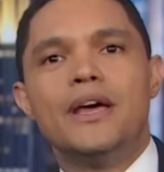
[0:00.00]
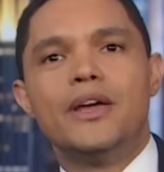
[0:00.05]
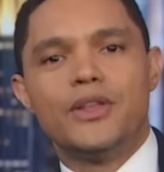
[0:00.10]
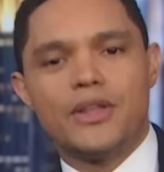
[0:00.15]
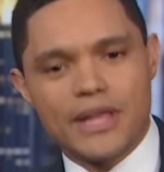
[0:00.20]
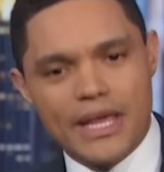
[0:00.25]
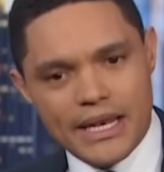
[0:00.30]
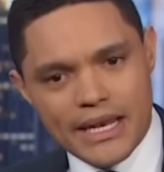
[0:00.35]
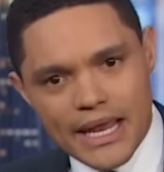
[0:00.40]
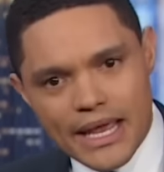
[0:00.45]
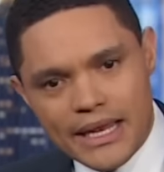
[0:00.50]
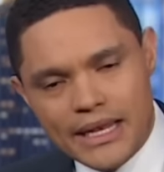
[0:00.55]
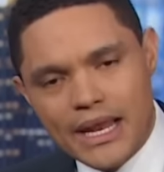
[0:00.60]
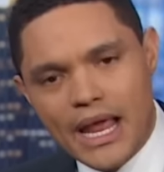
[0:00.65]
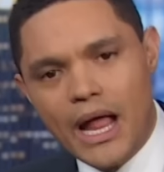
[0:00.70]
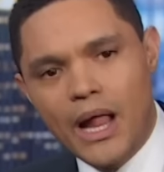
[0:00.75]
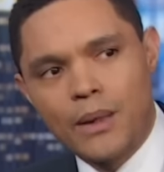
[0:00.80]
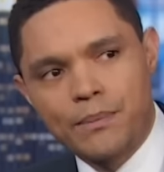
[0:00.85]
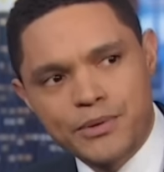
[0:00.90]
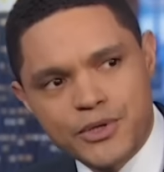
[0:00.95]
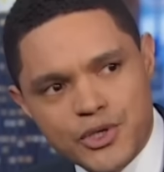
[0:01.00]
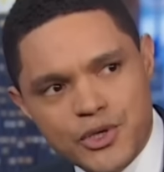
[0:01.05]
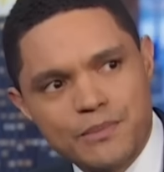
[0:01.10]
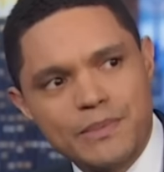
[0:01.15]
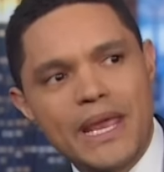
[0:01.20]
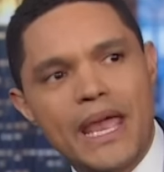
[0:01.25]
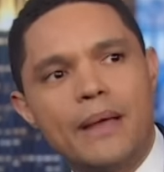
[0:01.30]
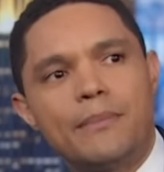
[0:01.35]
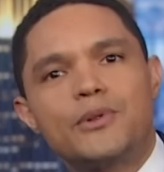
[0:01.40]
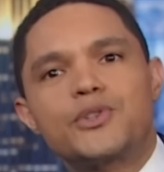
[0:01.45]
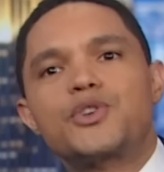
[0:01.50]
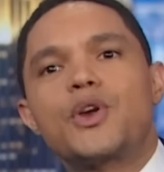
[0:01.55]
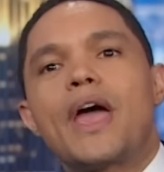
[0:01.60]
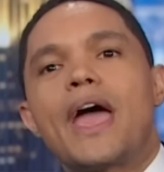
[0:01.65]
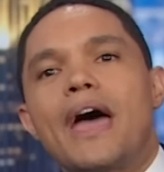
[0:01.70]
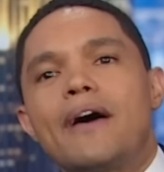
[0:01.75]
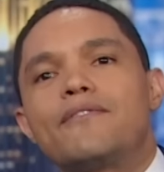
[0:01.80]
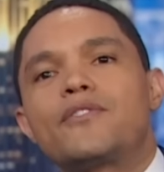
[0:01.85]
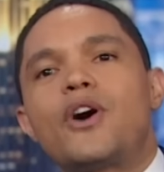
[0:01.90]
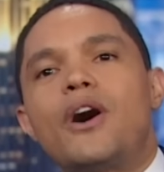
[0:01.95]
it helps to be able to
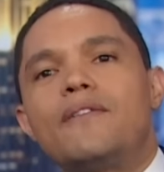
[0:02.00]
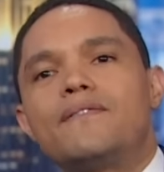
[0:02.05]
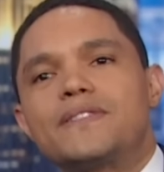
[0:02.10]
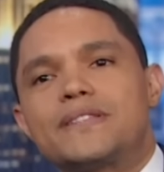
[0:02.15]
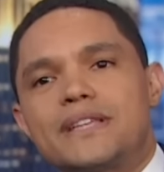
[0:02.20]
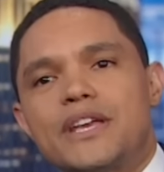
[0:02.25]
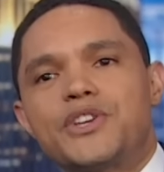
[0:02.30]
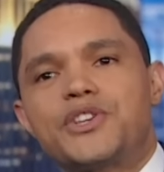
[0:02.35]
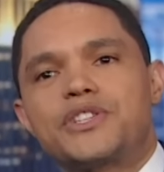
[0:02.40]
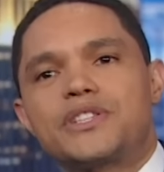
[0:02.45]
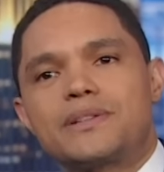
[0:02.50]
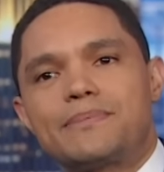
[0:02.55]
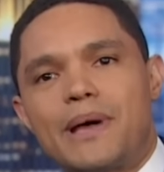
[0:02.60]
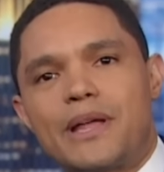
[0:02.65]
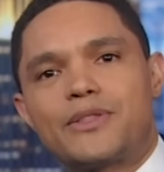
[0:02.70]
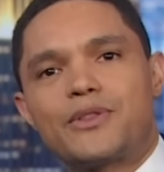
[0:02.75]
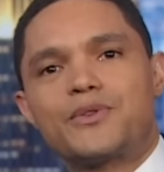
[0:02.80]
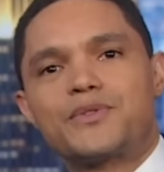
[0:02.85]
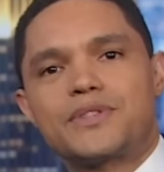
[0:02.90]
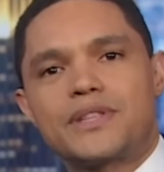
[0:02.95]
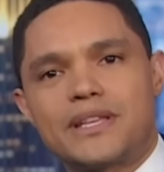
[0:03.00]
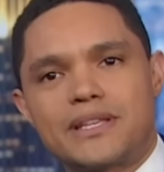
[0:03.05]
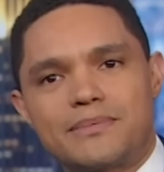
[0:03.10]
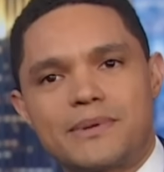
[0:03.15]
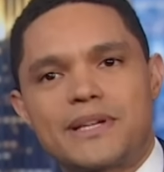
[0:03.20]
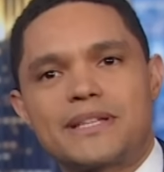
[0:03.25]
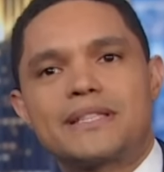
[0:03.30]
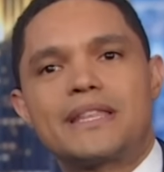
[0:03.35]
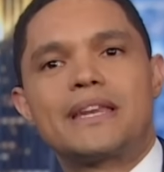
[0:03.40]
have conversations about those things because